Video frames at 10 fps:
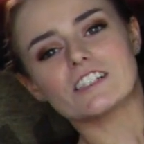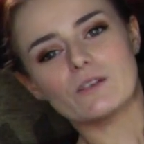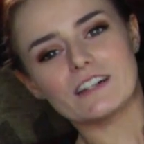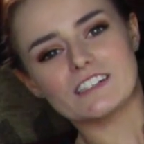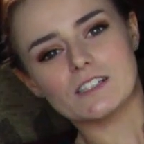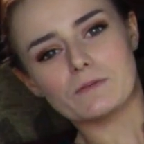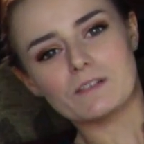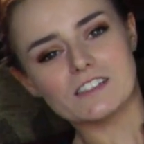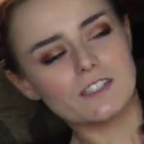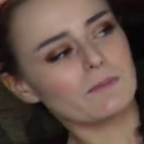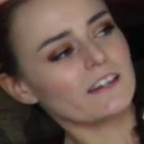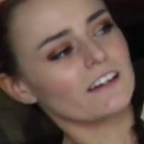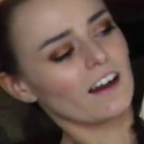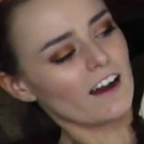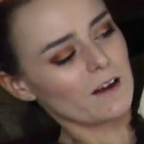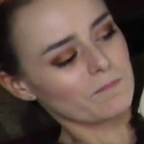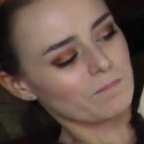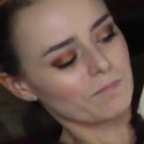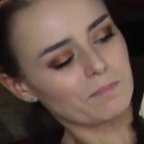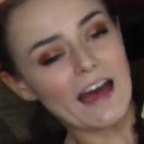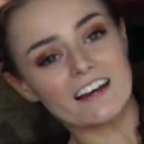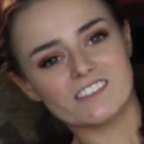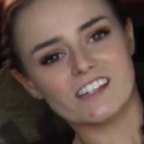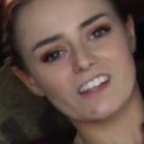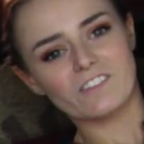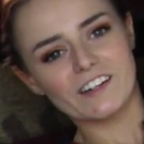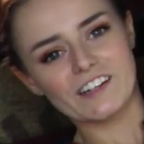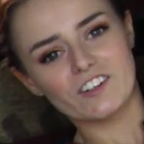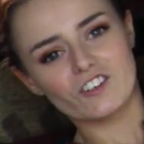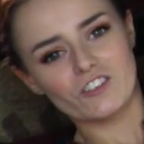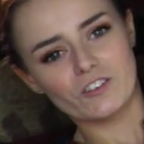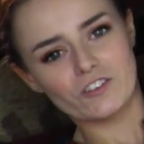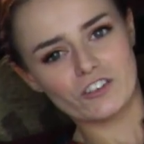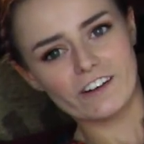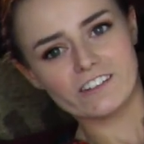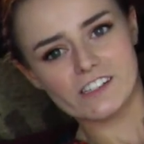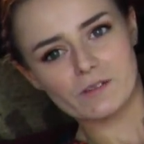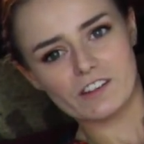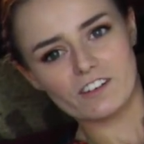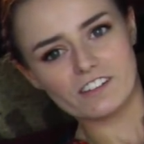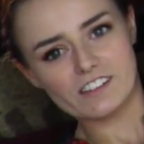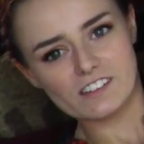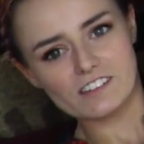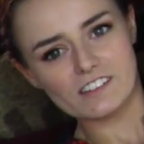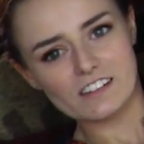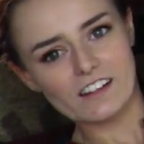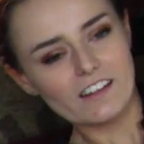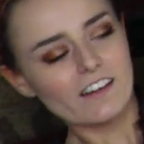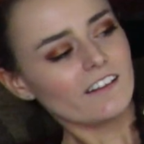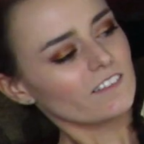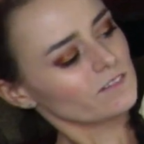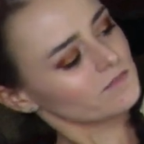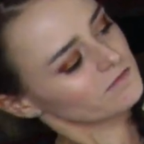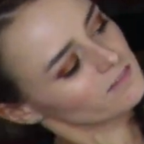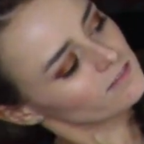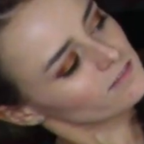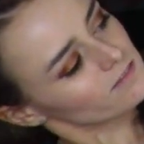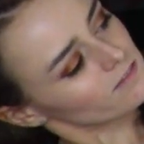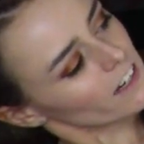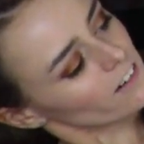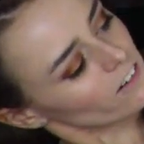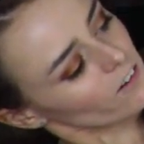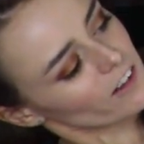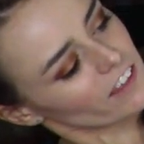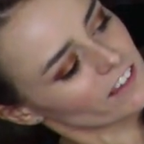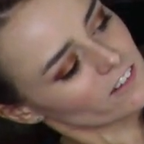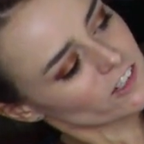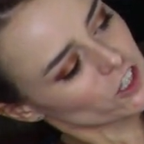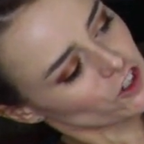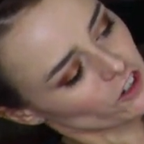So it's supposed to be um, Basking Ridge, New Jersey with all these little, I don't know, I think there's a